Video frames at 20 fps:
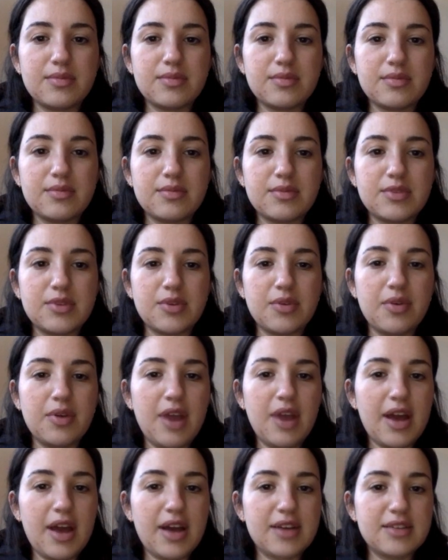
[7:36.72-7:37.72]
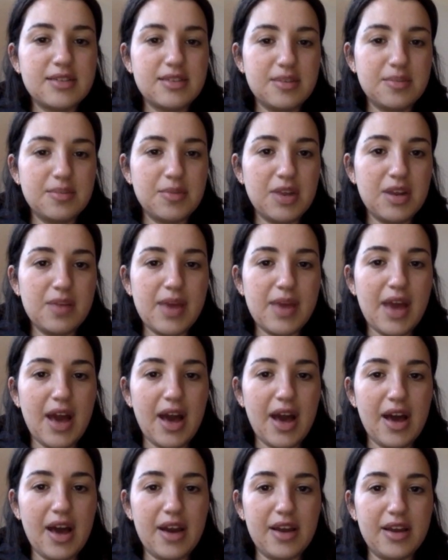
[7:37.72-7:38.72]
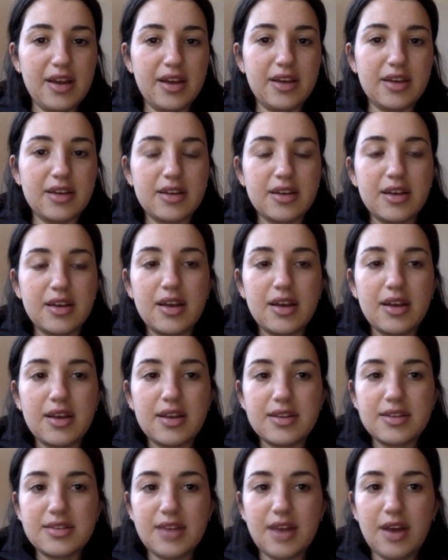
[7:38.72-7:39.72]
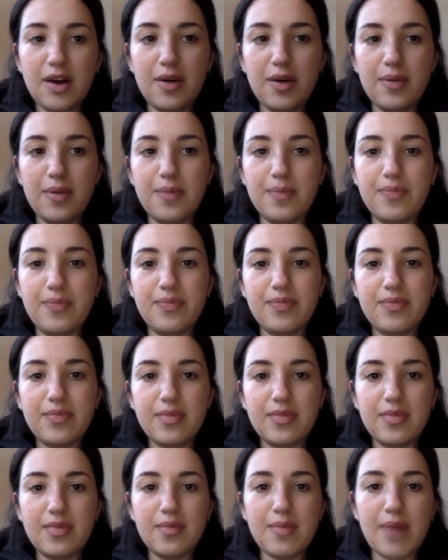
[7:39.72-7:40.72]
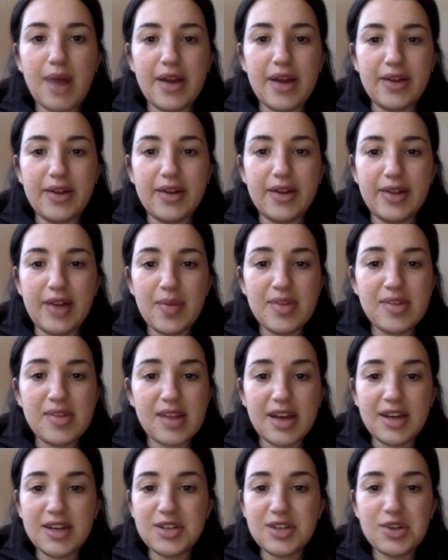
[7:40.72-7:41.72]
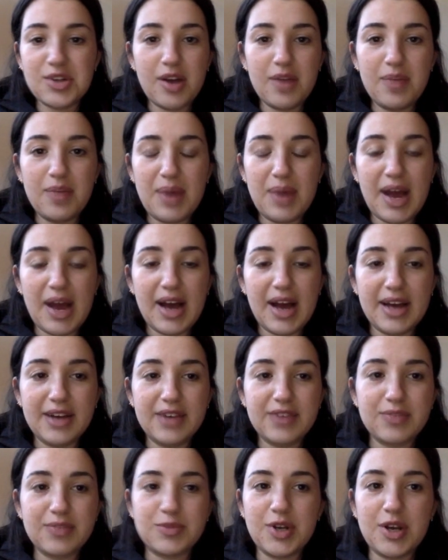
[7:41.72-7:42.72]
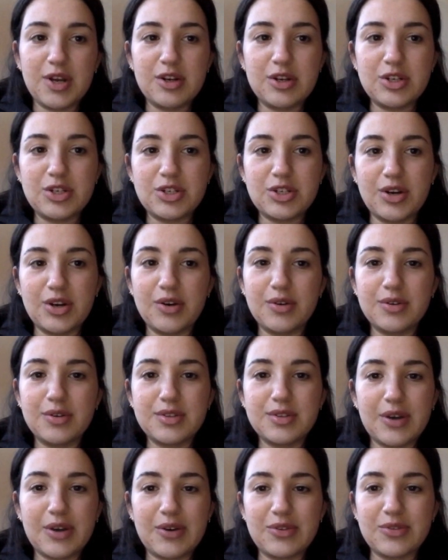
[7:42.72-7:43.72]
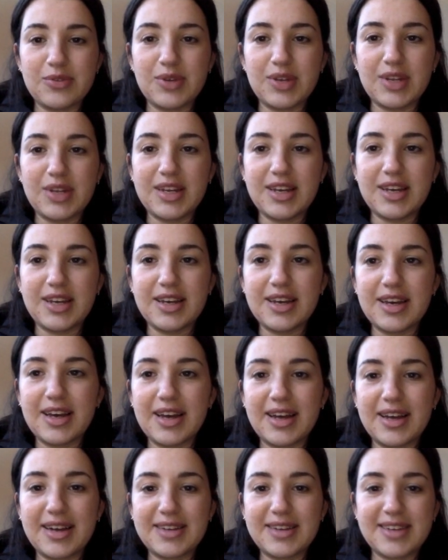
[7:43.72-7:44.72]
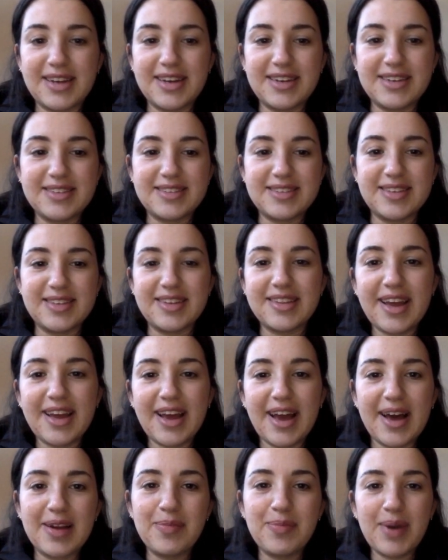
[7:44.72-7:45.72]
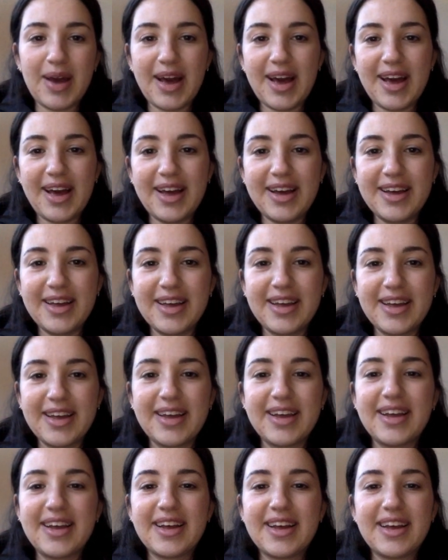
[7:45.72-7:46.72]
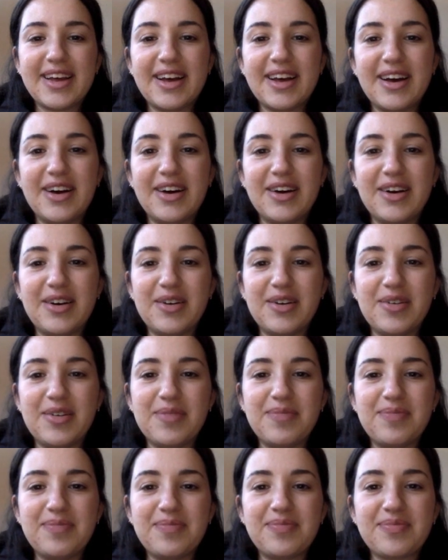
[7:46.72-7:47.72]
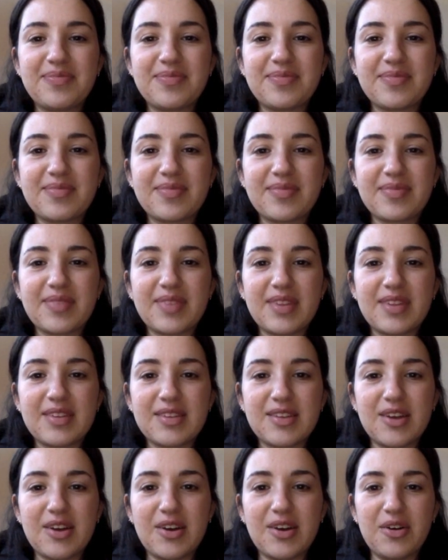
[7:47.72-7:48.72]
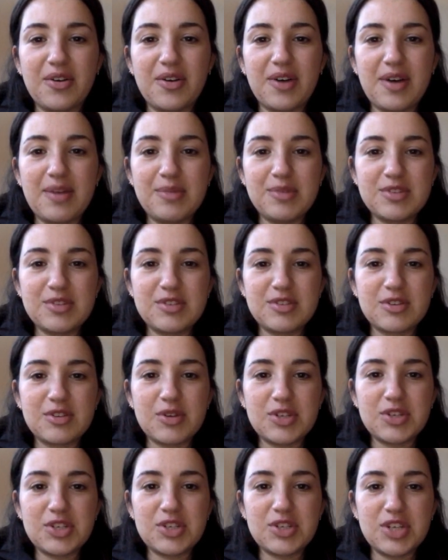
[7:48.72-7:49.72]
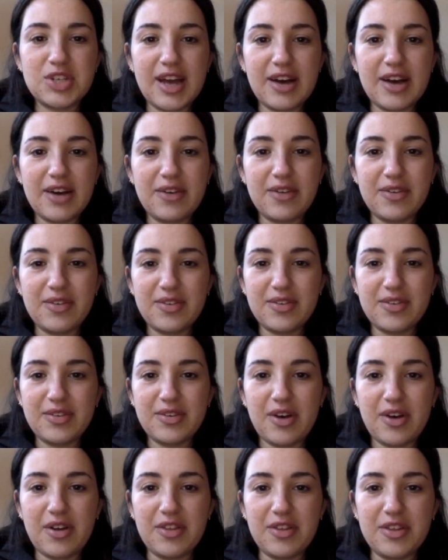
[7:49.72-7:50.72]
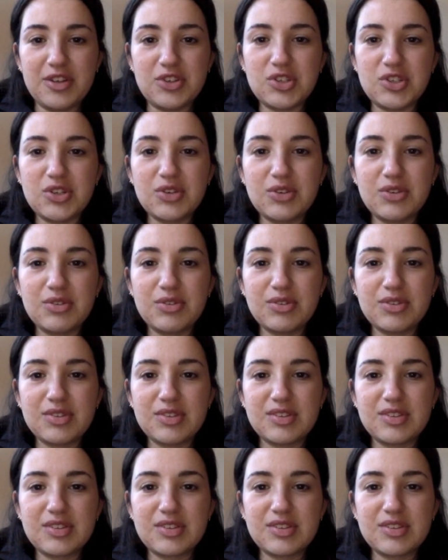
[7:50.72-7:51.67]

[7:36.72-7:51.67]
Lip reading: So next I'm going to be adding some Meyer lemons. And I just got a bag from Trader Joe's. I was really excited to see if they had a bag. So I'm just squishing out all the juice,